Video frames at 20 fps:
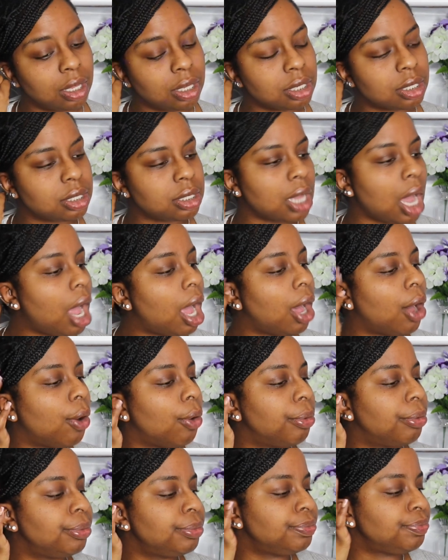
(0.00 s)

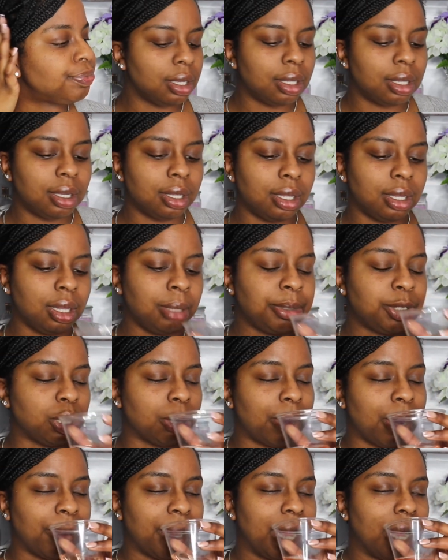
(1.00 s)
So, let me
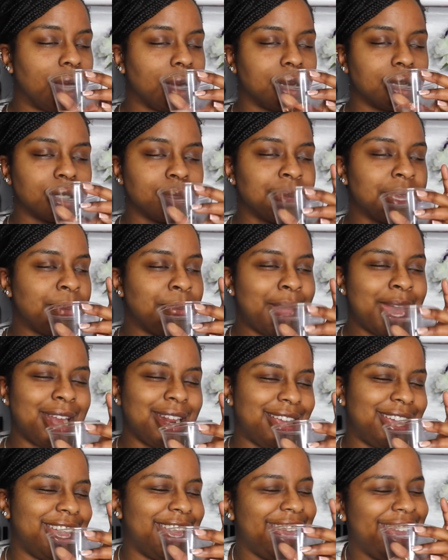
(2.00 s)
drink my wine because I'm getting
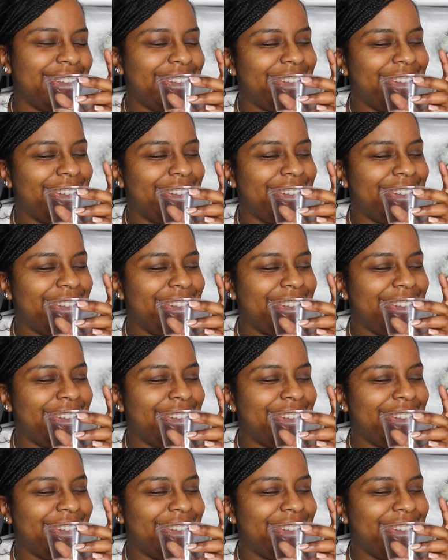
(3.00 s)
mad again.